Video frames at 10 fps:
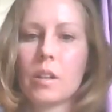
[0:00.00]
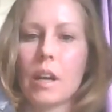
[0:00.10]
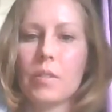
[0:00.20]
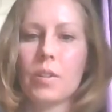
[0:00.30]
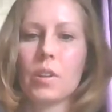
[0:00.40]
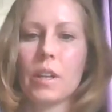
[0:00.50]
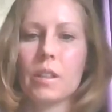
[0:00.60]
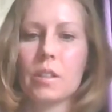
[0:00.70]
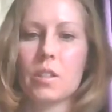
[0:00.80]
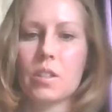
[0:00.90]
I feel like
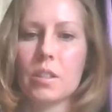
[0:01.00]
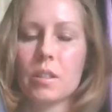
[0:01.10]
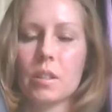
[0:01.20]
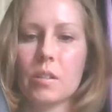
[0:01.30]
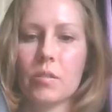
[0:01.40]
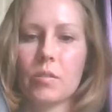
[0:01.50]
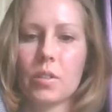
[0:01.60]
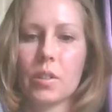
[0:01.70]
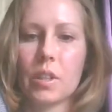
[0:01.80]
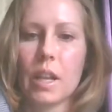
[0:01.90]
this is just
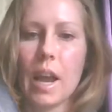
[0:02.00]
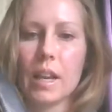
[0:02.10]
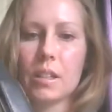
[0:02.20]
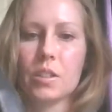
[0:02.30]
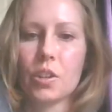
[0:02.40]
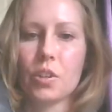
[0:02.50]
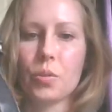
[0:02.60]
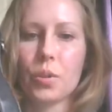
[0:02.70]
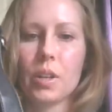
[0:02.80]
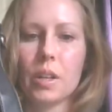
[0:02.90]
really added
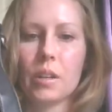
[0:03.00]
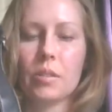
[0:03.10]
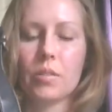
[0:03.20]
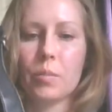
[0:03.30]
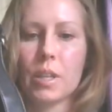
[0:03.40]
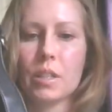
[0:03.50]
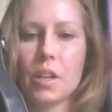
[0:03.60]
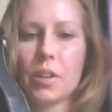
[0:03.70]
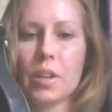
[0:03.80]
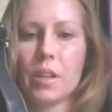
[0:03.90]
security from it
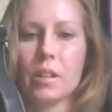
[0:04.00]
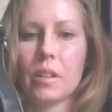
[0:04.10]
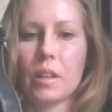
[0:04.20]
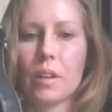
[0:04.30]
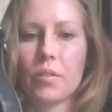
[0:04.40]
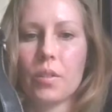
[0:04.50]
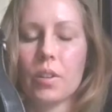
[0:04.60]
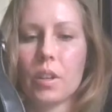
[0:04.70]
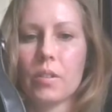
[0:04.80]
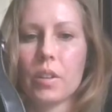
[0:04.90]
tearing, and I
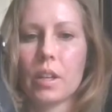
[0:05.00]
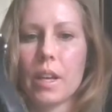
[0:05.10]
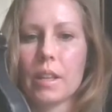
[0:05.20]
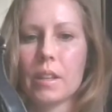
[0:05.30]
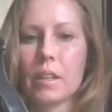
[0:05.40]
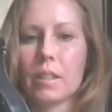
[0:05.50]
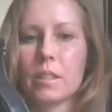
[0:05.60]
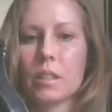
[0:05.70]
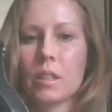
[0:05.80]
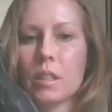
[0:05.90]
really, really like
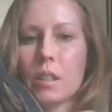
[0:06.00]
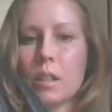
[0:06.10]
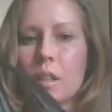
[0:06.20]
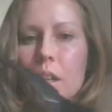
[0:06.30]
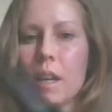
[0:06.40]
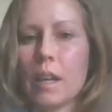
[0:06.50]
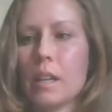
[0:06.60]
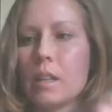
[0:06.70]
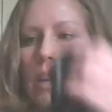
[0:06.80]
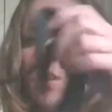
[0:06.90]
this.
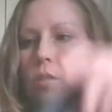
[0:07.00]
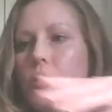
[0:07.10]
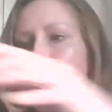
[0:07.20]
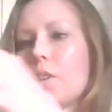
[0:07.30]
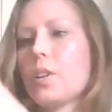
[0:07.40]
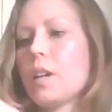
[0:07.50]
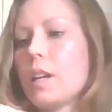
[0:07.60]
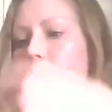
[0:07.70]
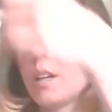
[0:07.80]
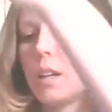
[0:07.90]
And I also feel like